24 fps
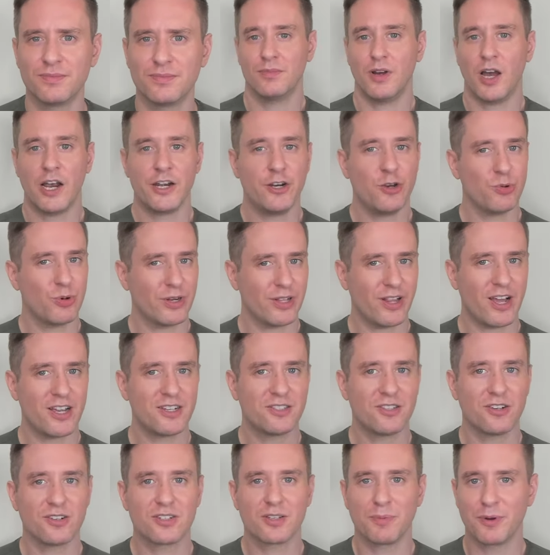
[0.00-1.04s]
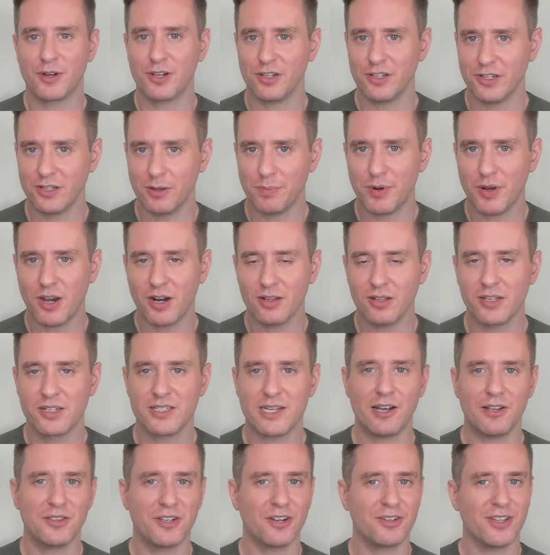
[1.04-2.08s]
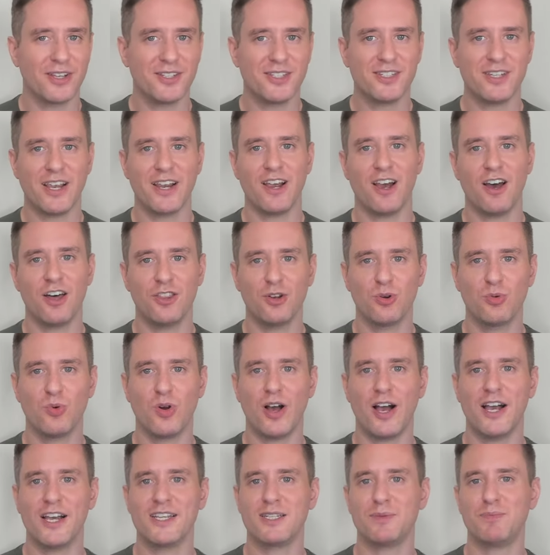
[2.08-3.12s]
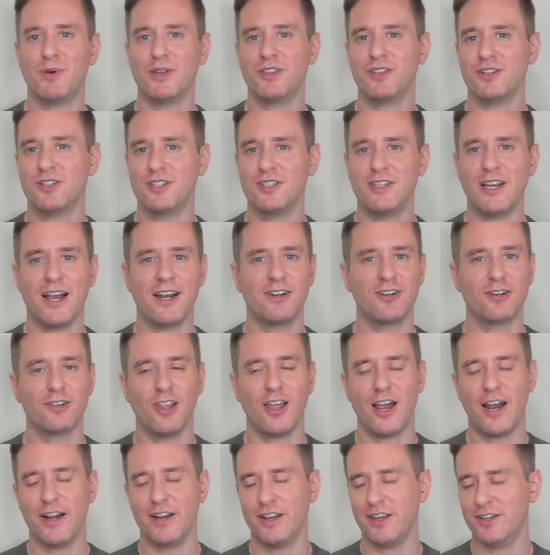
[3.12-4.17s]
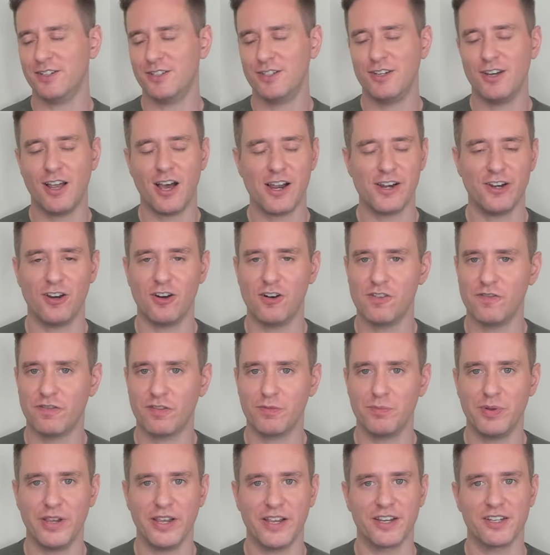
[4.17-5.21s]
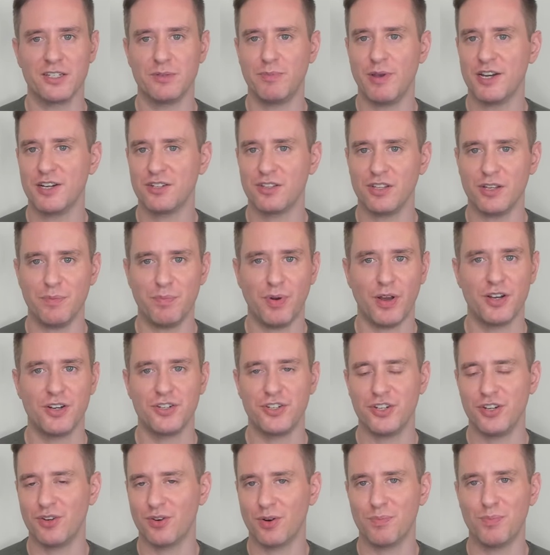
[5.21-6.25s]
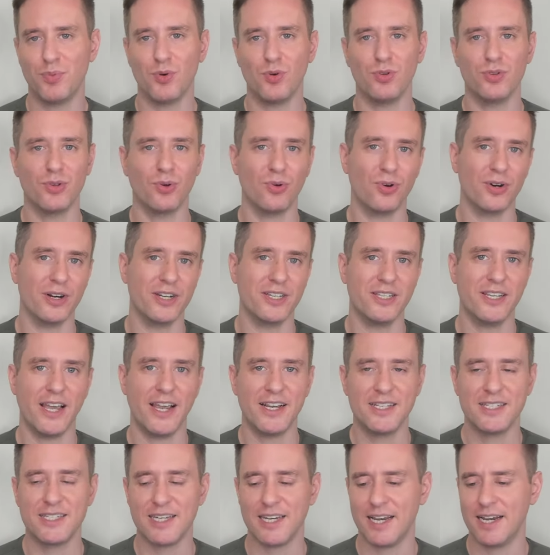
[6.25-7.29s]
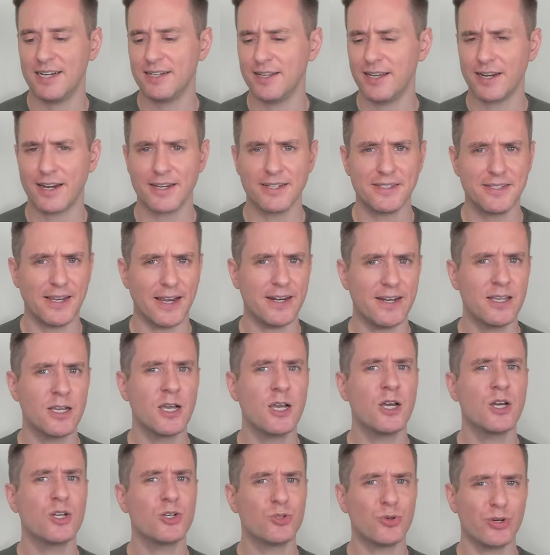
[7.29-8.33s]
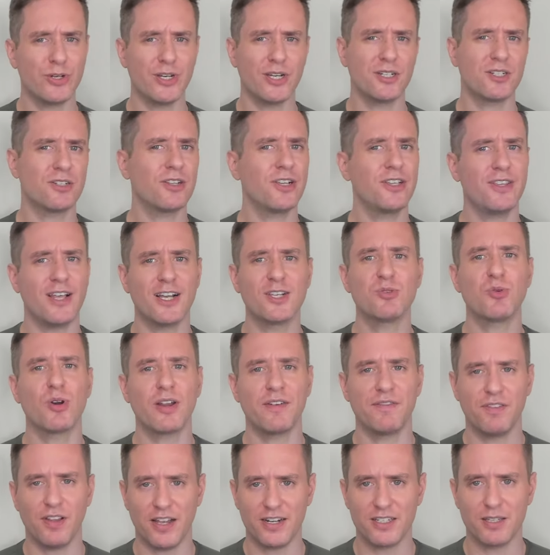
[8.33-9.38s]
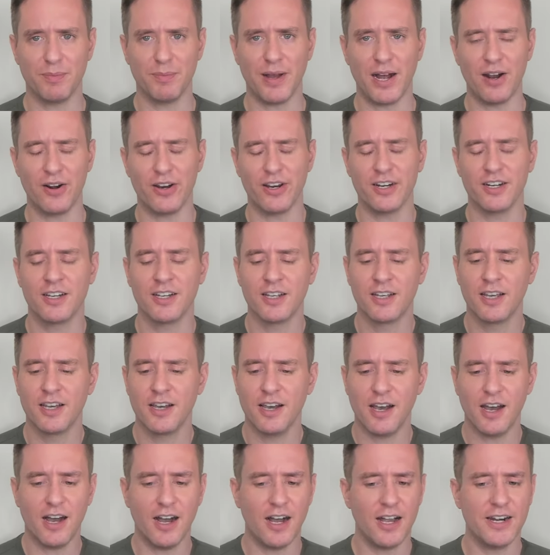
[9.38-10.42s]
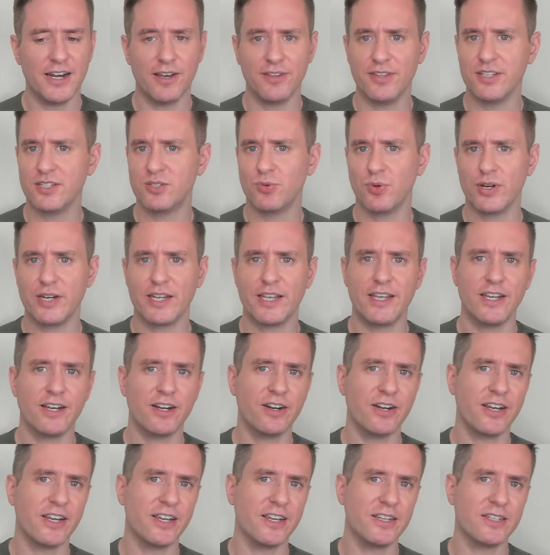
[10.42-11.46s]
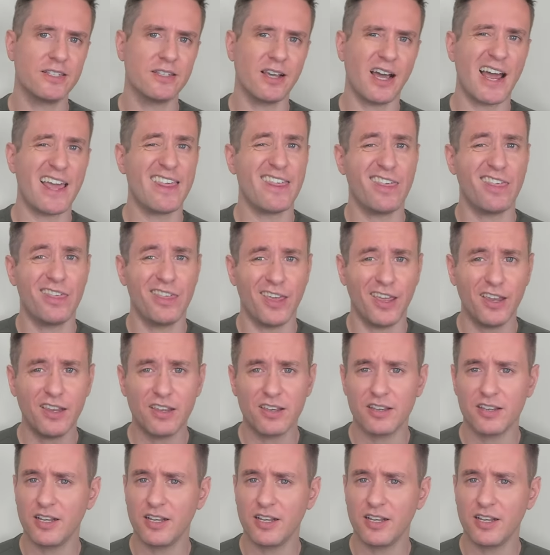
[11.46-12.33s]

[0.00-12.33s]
I do realize there are some Caol Ila bottlings out there that say otherwise, but their standard line is not known for being especially punchy or bold or intense, and like I said, traditionally that's what I've liked about it. Uh, now this one here is, I think,